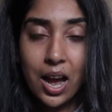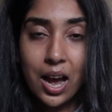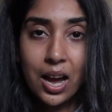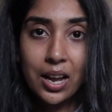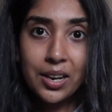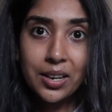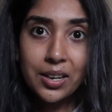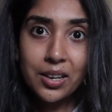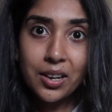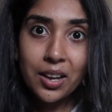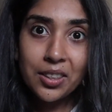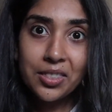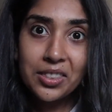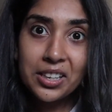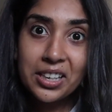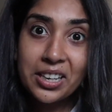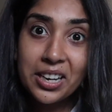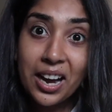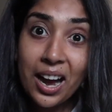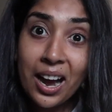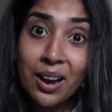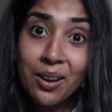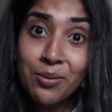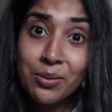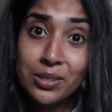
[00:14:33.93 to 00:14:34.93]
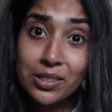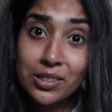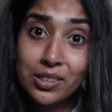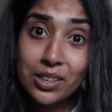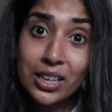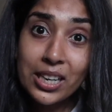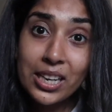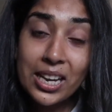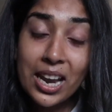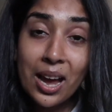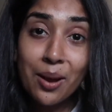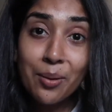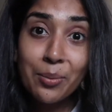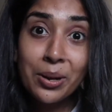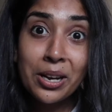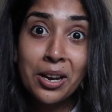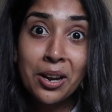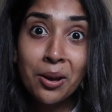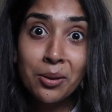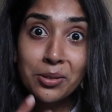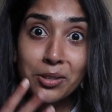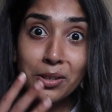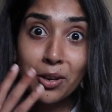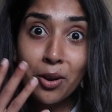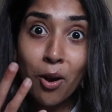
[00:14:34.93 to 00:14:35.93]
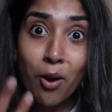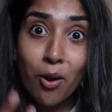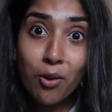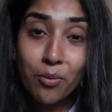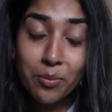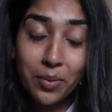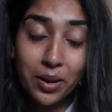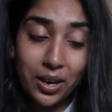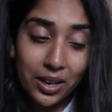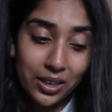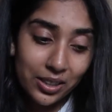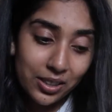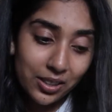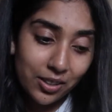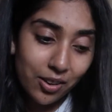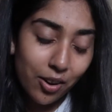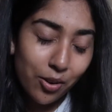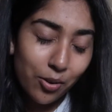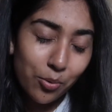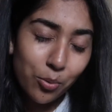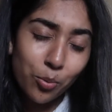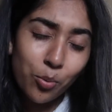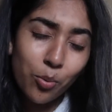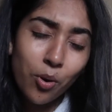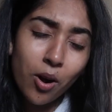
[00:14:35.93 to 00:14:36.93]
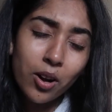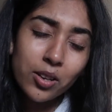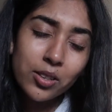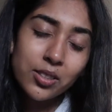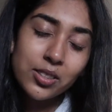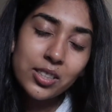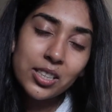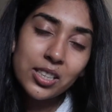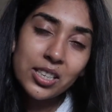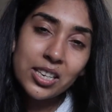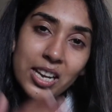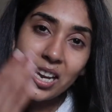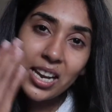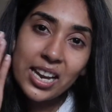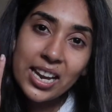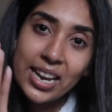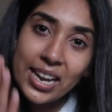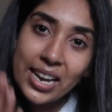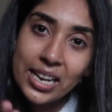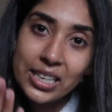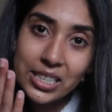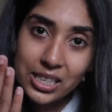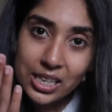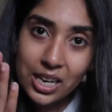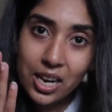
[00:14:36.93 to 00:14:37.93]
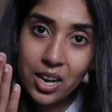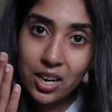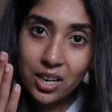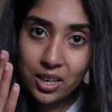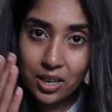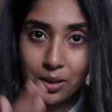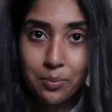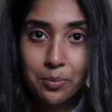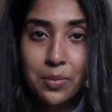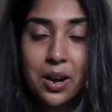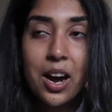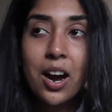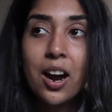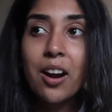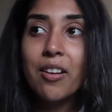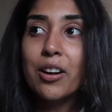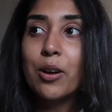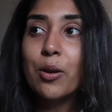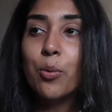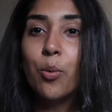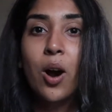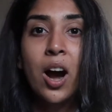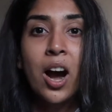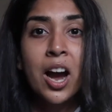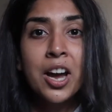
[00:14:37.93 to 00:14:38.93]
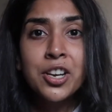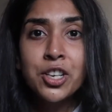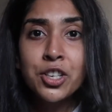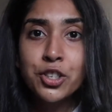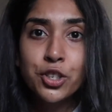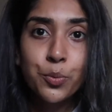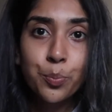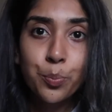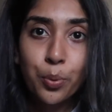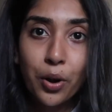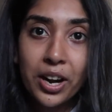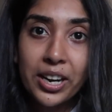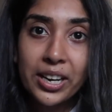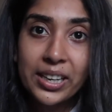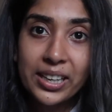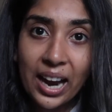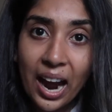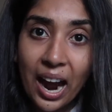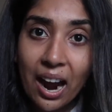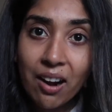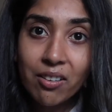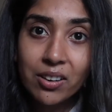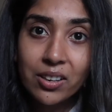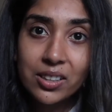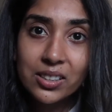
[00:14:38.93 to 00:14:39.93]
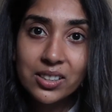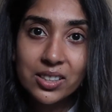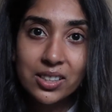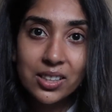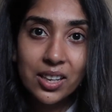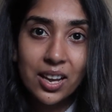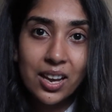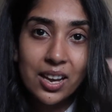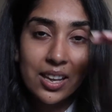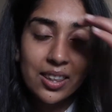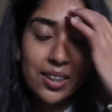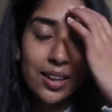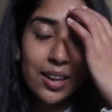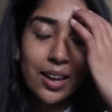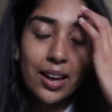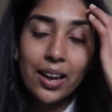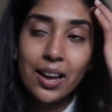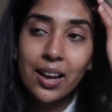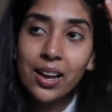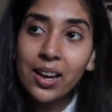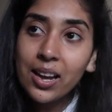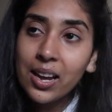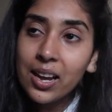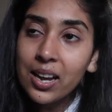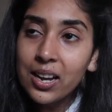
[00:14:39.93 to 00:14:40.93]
And the guy was looking at me, and I was like, oh my God, what an idiot, Kumari. Why did you break character like that?